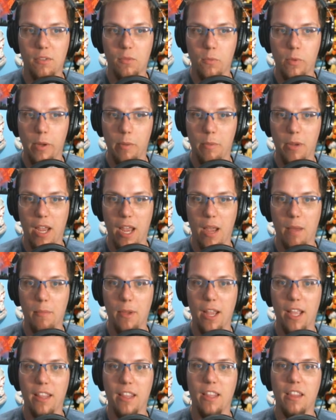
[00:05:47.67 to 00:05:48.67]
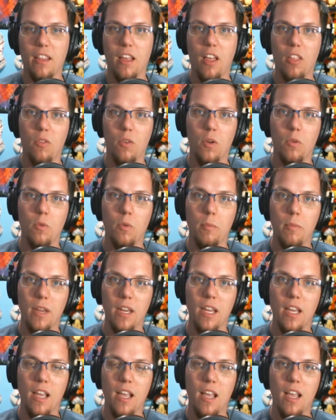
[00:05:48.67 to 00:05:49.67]
webcam, and then the other one will
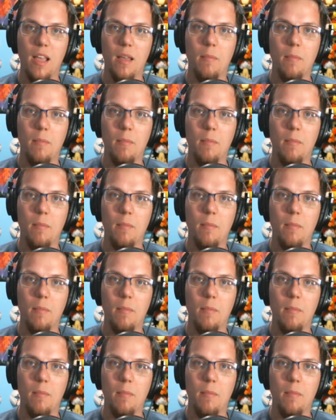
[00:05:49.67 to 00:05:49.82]
be